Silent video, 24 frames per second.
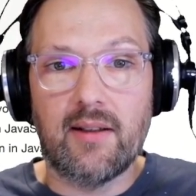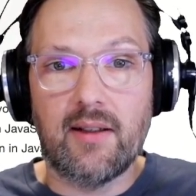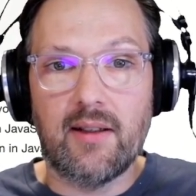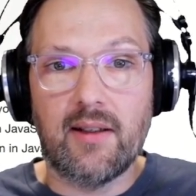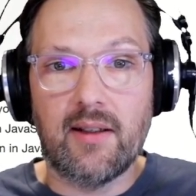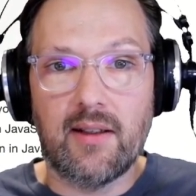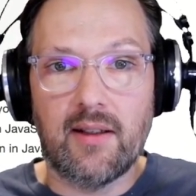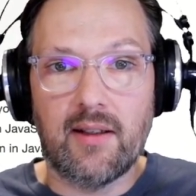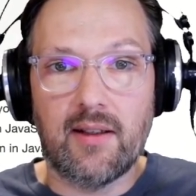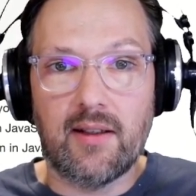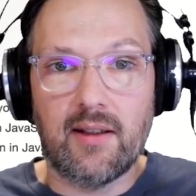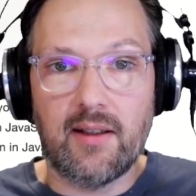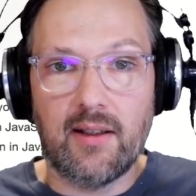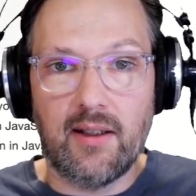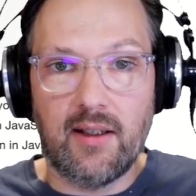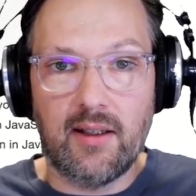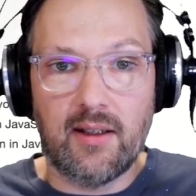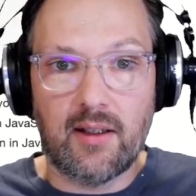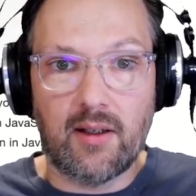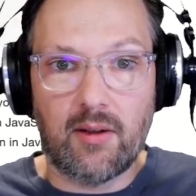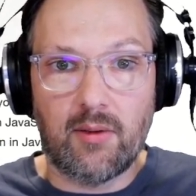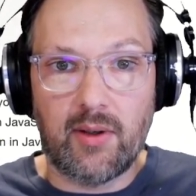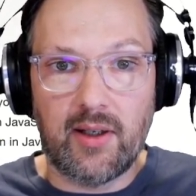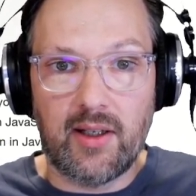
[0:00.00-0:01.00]
uh, in
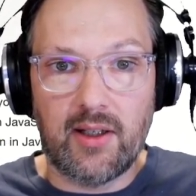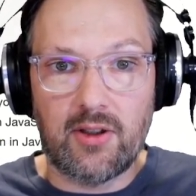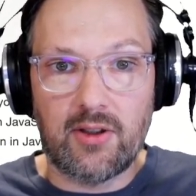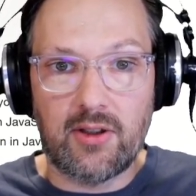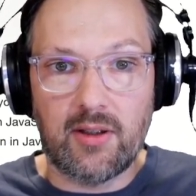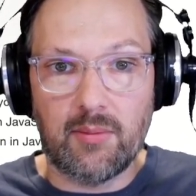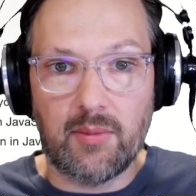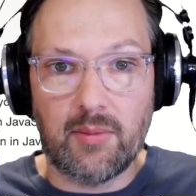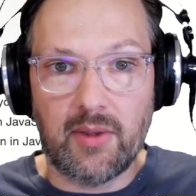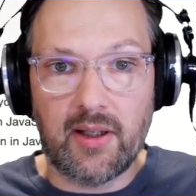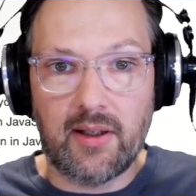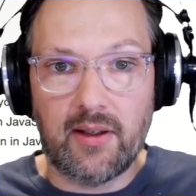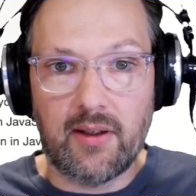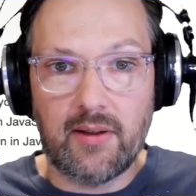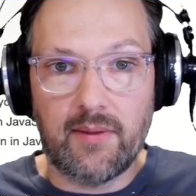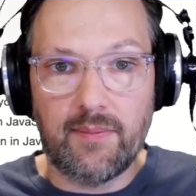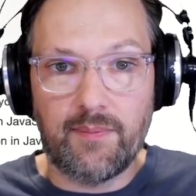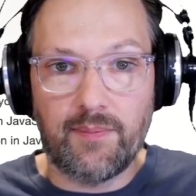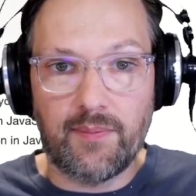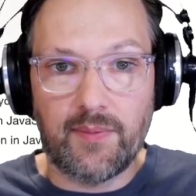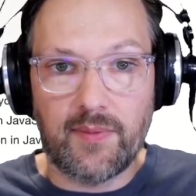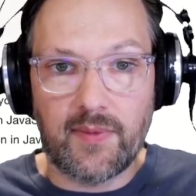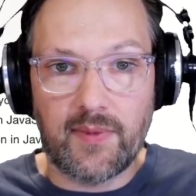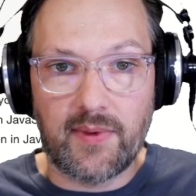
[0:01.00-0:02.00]
our H T M L.
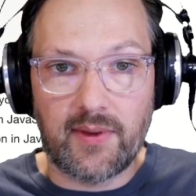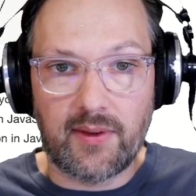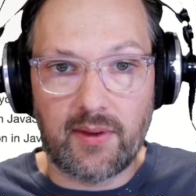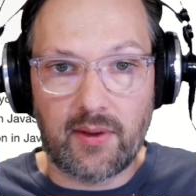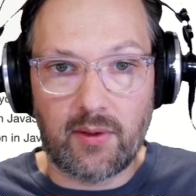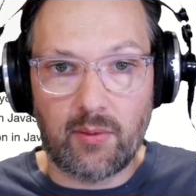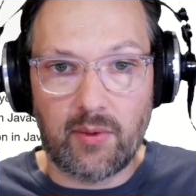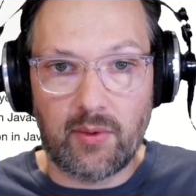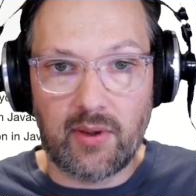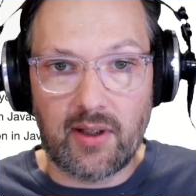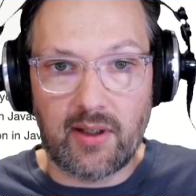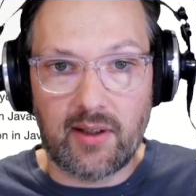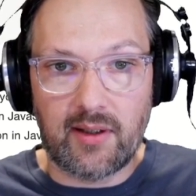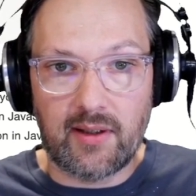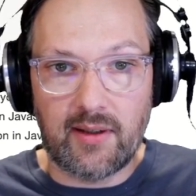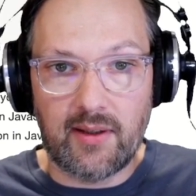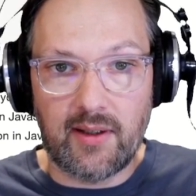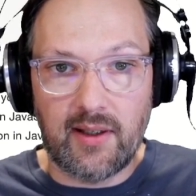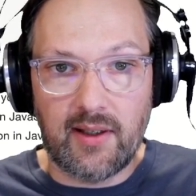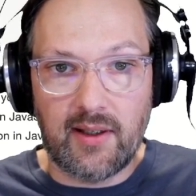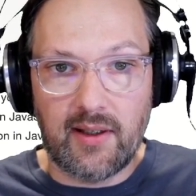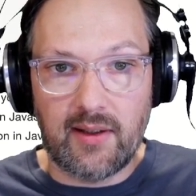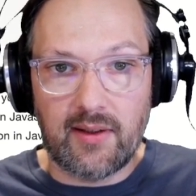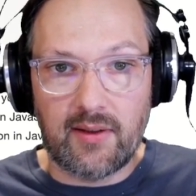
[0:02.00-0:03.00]
So we are
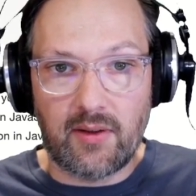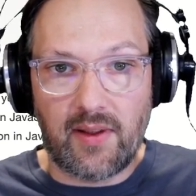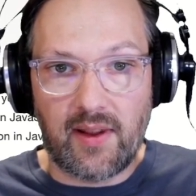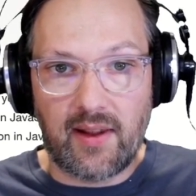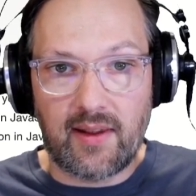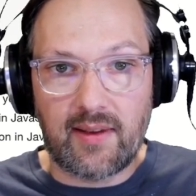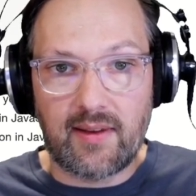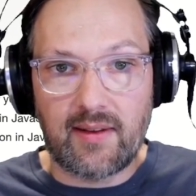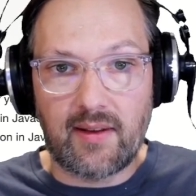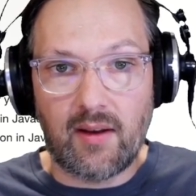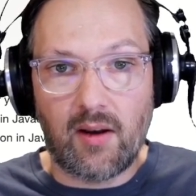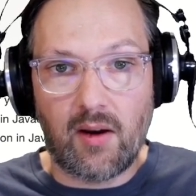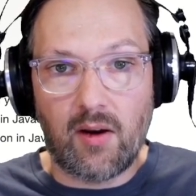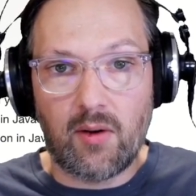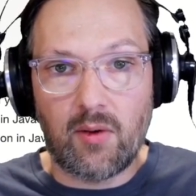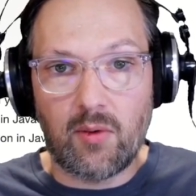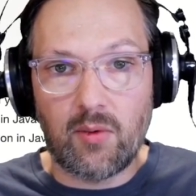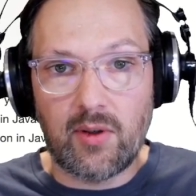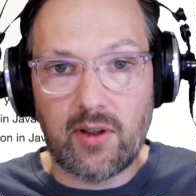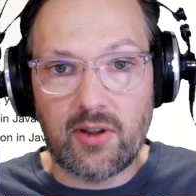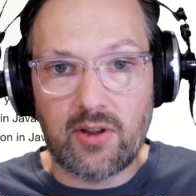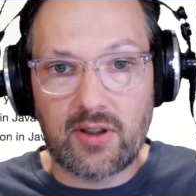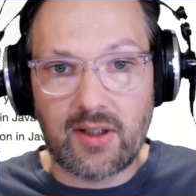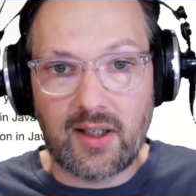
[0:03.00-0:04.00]
so that's the
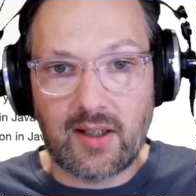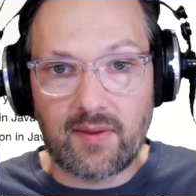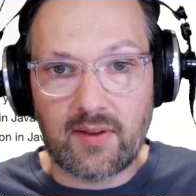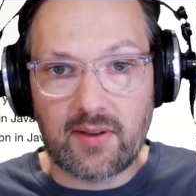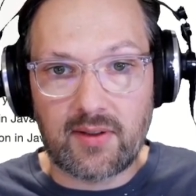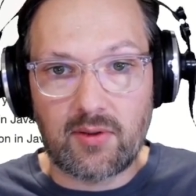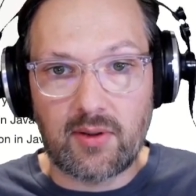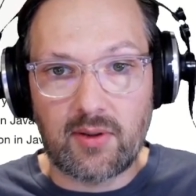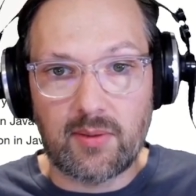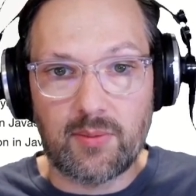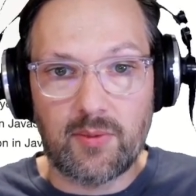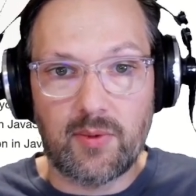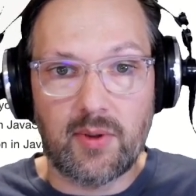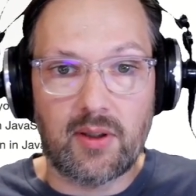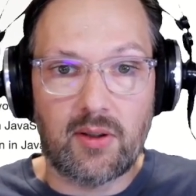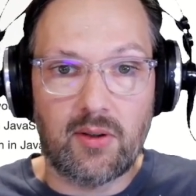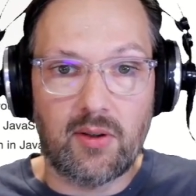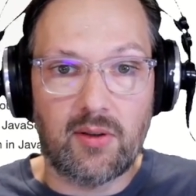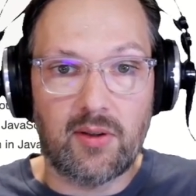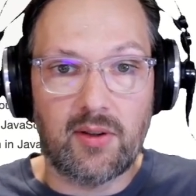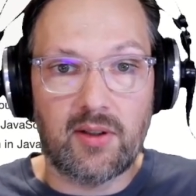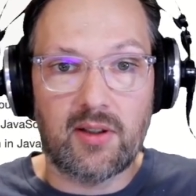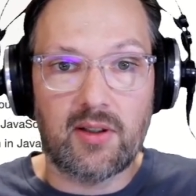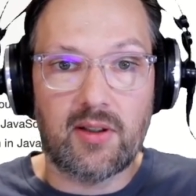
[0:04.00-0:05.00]
only JavaScript we are
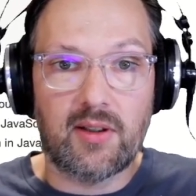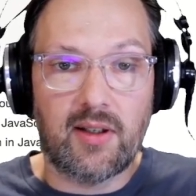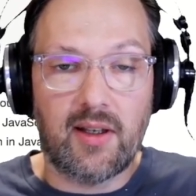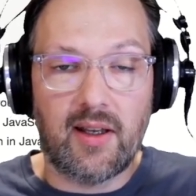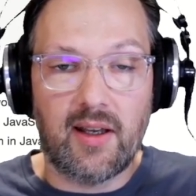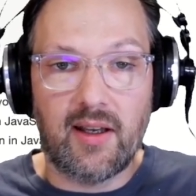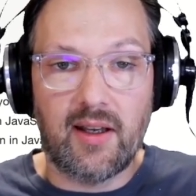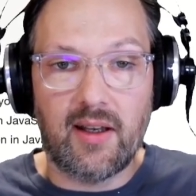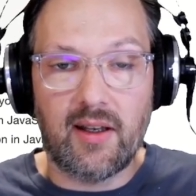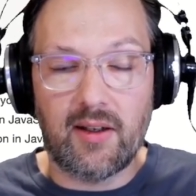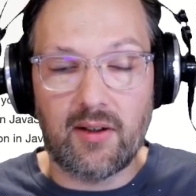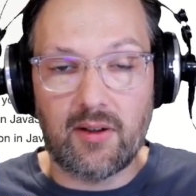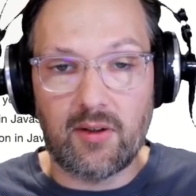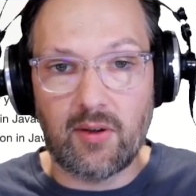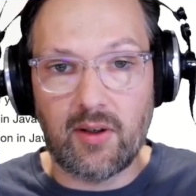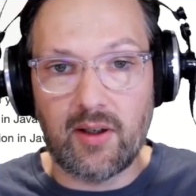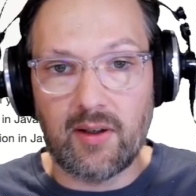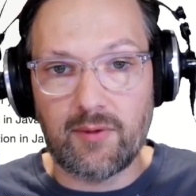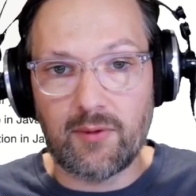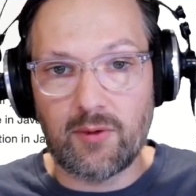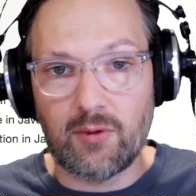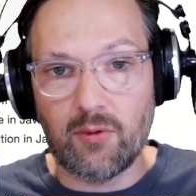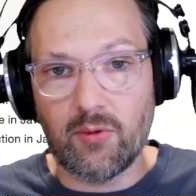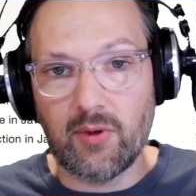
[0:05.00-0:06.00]
going to
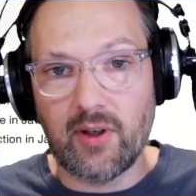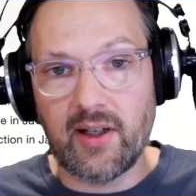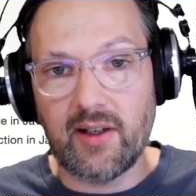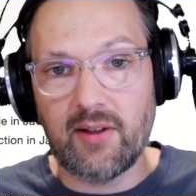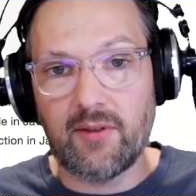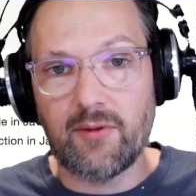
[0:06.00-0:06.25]
have to write